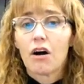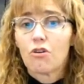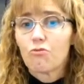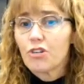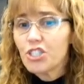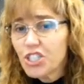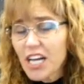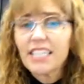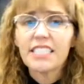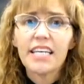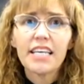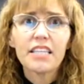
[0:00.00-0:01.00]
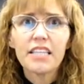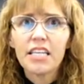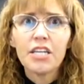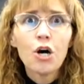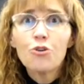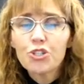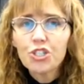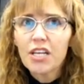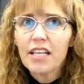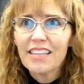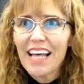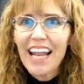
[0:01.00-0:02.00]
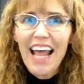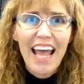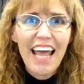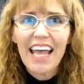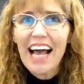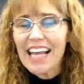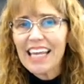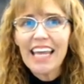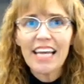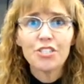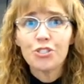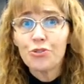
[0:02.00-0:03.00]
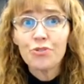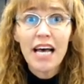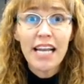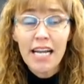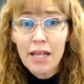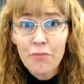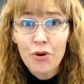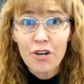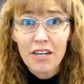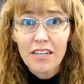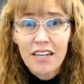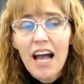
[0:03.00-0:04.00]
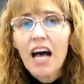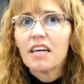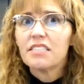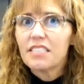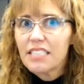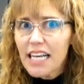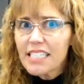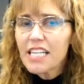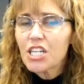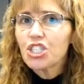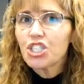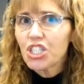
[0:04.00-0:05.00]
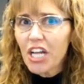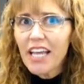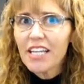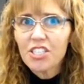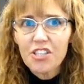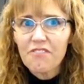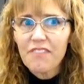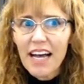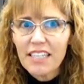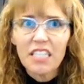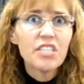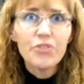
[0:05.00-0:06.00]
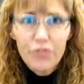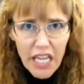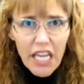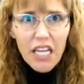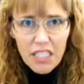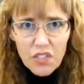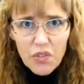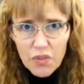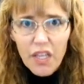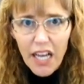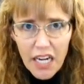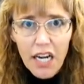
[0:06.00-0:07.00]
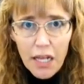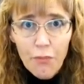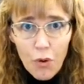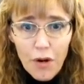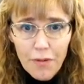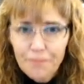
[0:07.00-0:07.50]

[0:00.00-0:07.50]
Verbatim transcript: Rejecting the notion that, hey, I can't do that anymore, doesn't change the fact that you can't do that anymore.